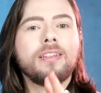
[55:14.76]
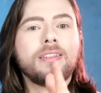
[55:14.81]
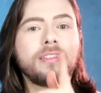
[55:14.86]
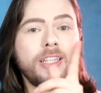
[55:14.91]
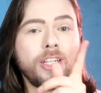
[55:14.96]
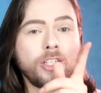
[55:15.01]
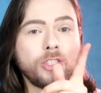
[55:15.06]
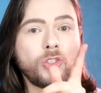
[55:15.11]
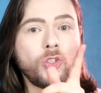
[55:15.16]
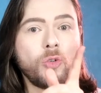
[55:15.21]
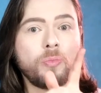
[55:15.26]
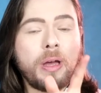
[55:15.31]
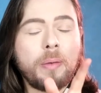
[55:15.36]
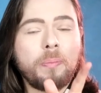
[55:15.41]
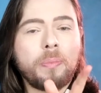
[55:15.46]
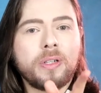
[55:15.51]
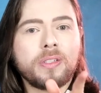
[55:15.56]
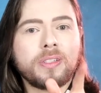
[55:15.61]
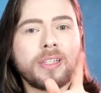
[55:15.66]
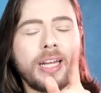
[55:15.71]
Tier 2
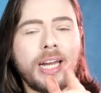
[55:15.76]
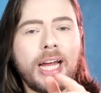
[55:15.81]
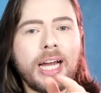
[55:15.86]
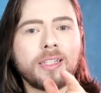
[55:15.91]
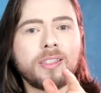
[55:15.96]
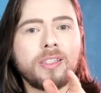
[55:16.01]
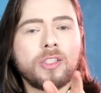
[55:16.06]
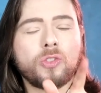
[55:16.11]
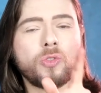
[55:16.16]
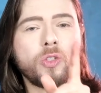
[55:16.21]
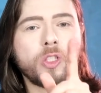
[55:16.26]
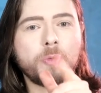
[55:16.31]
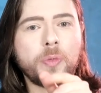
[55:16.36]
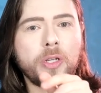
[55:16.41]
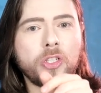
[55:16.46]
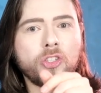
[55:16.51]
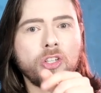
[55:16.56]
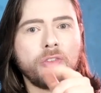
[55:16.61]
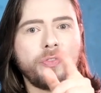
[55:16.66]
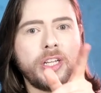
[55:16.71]
members get access to a
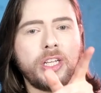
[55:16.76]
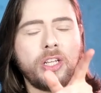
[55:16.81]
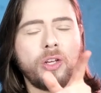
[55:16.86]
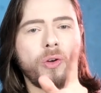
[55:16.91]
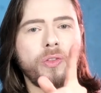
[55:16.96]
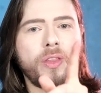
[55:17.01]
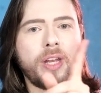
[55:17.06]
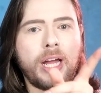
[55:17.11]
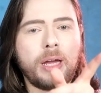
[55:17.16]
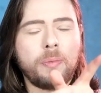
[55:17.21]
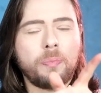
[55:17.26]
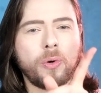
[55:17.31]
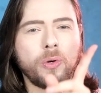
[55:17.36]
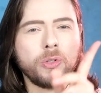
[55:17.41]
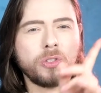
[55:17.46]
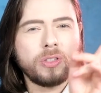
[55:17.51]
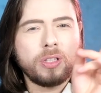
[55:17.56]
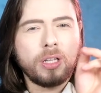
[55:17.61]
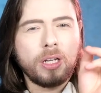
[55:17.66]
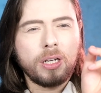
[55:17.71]
special video that I
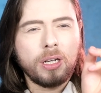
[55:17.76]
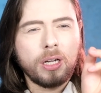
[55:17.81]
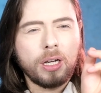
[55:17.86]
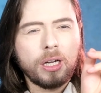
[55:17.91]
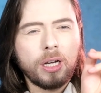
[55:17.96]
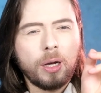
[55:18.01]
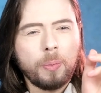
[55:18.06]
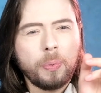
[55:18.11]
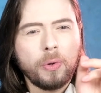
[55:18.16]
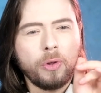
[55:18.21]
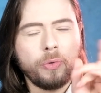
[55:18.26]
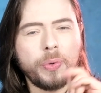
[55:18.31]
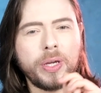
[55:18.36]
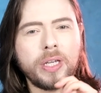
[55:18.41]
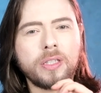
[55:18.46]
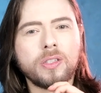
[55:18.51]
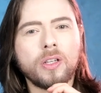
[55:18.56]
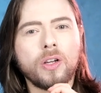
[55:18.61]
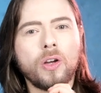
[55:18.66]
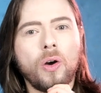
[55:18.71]
posted a couple of
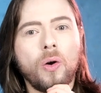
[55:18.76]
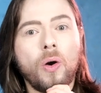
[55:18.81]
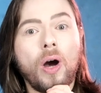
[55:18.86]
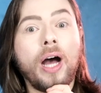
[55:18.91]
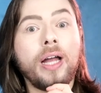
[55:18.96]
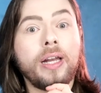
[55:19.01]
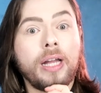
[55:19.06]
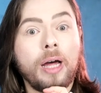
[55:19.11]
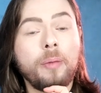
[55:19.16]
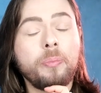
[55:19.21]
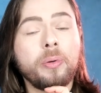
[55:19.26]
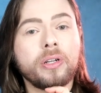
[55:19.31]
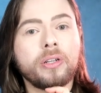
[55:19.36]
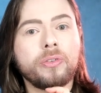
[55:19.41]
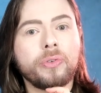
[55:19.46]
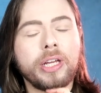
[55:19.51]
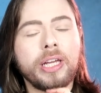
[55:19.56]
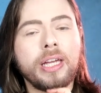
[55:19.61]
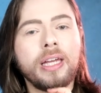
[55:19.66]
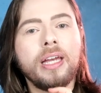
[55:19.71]
weeks ago on
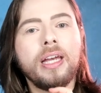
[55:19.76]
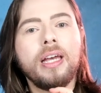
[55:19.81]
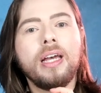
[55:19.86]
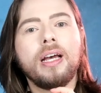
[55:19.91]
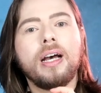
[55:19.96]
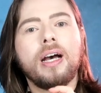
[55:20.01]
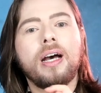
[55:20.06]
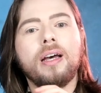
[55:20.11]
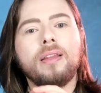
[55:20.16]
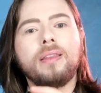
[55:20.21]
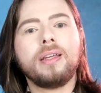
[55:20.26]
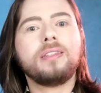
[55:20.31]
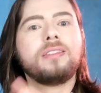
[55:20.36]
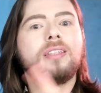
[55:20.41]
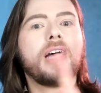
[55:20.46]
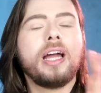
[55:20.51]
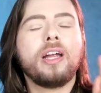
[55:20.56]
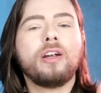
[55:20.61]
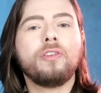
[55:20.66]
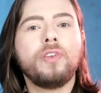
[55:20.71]
ambergris. The
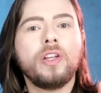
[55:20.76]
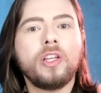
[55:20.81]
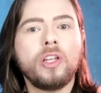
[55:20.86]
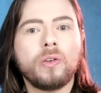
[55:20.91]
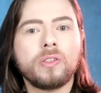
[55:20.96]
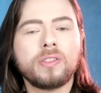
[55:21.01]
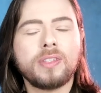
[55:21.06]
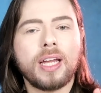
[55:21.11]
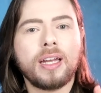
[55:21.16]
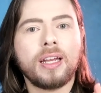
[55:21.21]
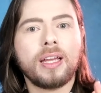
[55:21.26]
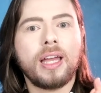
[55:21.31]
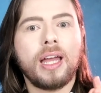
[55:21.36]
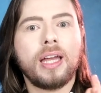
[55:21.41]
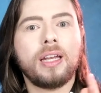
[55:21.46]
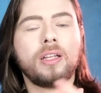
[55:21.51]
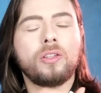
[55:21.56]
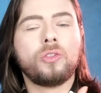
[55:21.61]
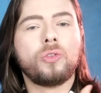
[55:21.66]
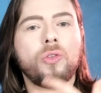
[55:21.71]
entire video is
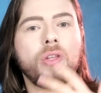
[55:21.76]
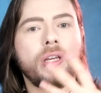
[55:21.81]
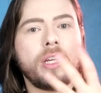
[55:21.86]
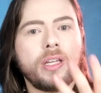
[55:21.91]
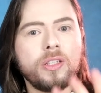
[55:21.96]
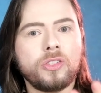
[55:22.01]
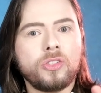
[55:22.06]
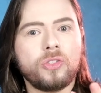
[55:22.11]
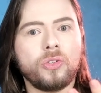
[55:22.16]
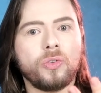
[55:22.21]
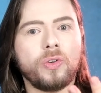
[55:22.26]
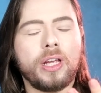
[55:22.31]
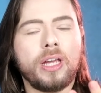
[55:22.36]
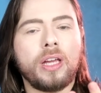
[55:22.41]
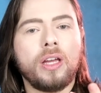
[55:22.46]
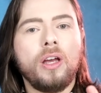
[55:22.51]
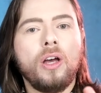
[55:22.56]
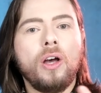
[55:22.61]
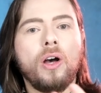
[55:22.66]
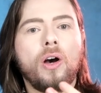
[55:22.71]
dedicated to the
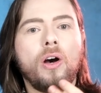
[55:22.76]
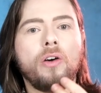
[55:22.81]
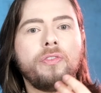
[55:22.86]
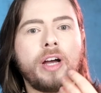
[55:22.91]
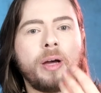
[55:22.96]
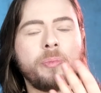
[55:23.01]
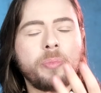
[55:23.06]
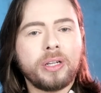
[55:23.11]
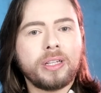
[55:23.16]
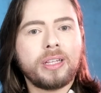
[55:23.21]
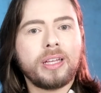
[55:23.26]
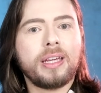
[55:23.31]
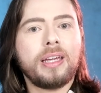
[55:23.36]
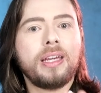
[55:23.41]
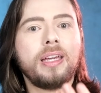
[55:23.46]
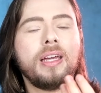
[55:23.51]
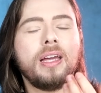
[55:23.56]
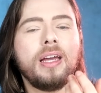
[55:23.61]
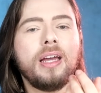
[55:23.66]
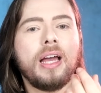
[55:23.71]
history of
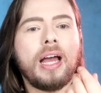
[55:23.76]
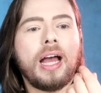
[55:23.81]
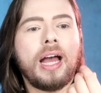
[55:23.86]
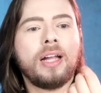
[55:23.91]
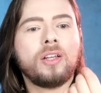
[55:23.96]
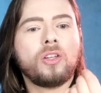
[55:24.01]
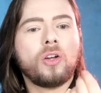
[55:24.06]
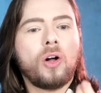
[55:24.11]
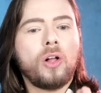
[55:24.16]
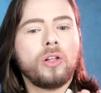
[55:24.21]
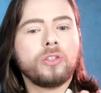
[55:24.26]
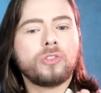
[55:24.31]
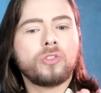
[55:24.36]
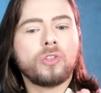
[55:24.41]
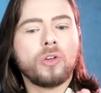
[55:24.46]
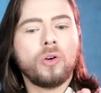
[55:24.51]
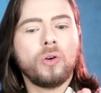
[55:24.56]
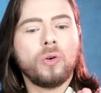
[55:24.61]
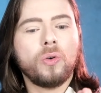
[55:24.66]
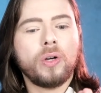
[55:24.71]
ambergris and
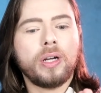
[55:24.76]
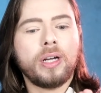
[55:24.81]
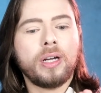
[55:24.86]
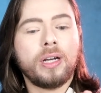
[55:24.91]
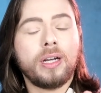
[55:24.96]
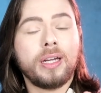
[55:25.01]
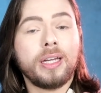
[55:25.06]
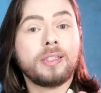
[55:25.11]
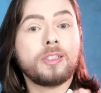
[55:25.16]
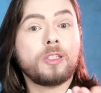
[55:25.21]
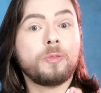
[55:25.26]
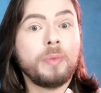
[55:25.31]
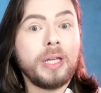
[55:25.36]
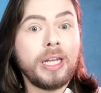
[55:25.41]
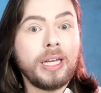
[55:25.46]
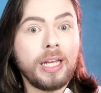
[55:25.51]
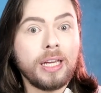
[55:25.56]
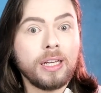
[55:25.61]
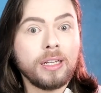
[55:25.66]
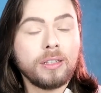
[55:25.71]
also its
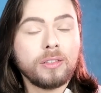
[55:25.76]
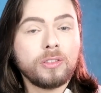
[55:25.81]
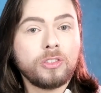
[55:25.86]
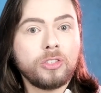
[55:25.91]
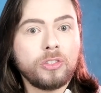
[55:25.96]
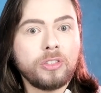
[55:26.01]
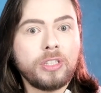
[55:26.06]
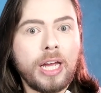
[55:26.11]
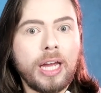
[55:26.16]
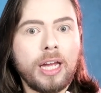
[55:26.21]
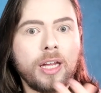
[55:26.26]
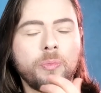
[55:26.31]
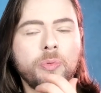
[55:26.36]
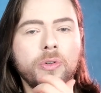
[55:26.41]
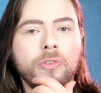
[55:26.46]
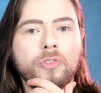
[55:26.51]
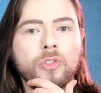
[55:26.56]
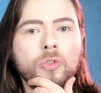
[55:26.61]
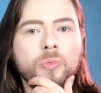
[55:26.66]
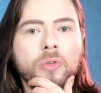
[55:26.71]
meaning today in
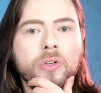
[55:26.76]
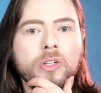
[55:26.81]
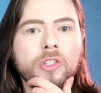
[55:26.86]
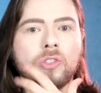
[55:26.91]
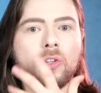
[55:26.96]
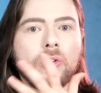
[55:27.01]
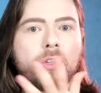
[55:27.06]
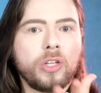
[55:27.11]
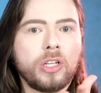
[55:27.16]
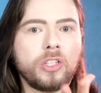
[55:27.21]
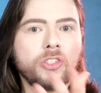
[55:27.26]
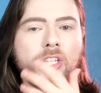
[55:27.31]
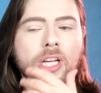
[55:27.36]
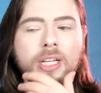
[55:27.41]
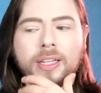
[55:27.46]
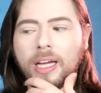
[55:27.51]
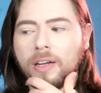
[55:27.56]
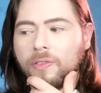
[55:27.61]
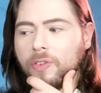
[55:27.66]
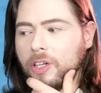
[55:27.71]
perfumery. So you can
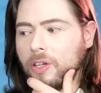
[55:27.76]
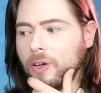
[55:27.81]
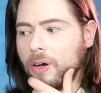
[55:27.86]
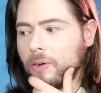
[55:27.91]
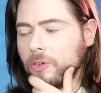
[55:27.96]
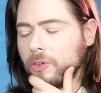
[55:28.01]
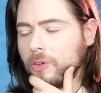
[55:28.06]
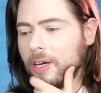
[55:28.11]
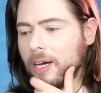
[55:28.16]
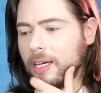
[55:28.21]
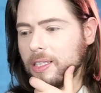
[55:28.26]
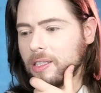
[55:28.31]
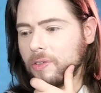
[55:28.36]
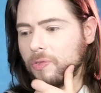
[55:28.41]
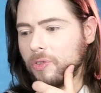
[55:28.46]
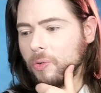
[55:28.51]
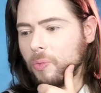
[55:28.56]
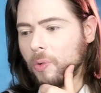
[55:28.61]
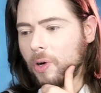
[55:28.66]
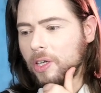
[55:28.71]
check that video out, you guys,
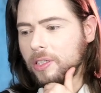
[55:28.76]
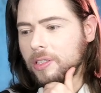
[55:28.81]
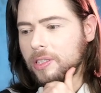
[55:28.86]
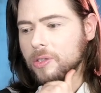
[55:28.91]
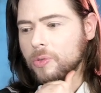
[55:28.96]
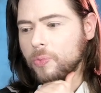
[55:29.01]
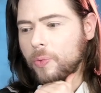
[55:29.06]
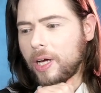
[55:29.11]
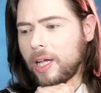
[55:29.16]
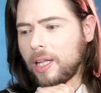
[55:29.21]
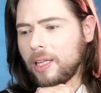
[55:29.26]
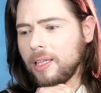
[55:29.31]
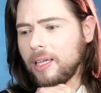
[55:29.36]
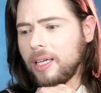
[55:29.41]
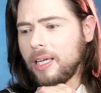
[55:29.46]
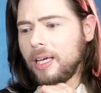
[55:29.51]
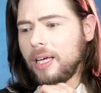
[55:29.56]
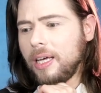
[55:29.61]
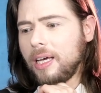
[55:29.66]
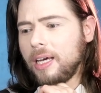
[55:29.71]
if you want as well.
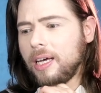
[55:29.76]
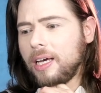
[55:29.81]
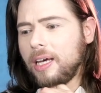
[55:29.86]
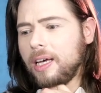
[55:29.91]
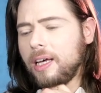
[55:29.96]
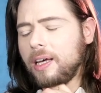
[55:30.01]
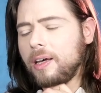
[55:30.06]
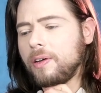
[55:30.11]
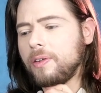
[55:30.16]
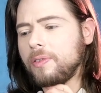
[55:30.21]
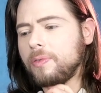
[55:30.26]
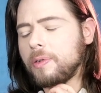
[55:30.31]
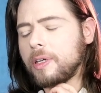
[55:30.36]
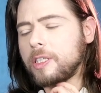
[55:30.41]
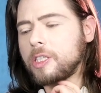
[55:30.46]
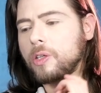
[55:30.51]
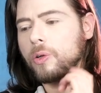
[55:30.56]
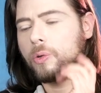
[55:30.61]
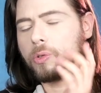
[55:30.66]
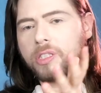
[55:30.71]

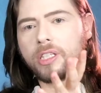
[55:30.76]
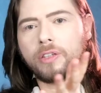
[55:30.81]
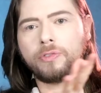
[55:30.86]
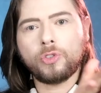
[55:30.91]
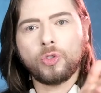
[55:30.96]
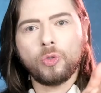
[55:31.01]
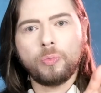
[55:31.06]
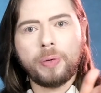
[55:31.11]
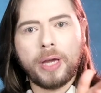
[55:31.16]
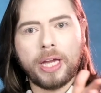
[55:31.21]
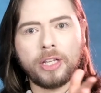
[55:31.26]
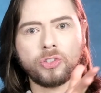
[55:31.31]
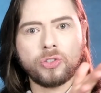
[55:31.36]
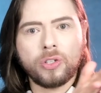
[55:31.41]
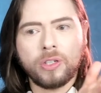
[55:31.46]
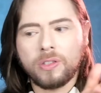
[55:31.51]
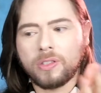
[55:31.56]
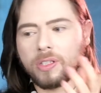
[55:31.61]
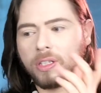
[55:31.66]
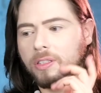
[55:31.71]
Exclusive to
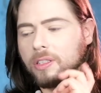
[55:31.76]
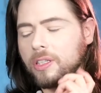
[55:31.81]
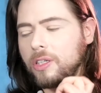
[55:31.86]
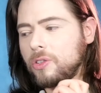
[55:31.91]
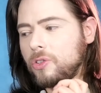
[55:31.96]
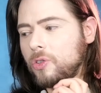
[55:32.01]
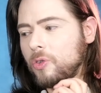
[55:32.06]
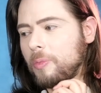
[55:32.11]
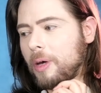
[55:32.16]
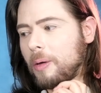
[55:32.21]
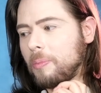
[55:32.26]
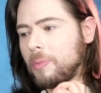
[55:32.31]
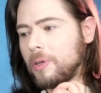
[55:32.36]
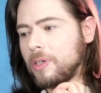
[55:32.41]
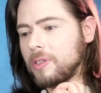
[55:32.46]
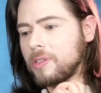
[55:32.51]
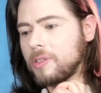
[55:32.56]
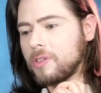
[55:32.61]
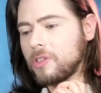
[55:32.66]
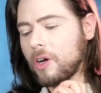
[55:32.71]
patrons and Tier 2
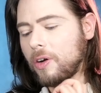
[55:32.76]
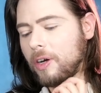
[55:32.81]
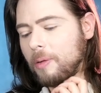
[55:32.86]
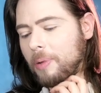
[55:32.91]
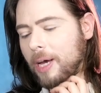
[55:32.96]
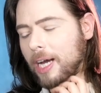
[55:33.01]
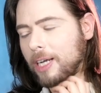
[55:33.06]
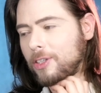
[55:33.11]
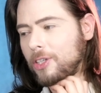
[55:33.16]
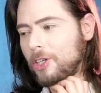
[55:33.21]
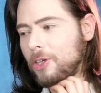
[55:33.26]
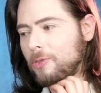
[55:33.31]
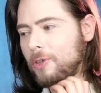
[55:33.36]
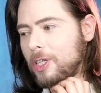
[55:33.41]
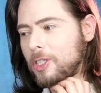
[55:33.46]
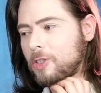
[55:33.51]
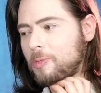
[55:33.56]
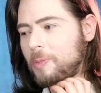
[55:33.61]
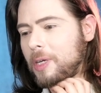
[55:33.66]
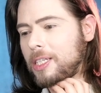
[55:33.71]
members. Sorry, back to you,
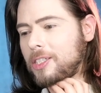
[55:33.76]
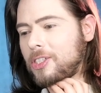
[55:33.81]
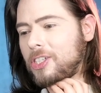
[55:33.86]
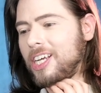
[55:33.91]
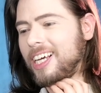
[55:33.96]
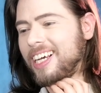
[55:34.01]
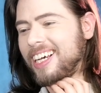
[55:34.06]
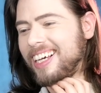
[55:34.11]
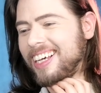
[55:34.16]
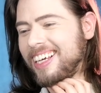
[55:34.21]
Rich Mitch.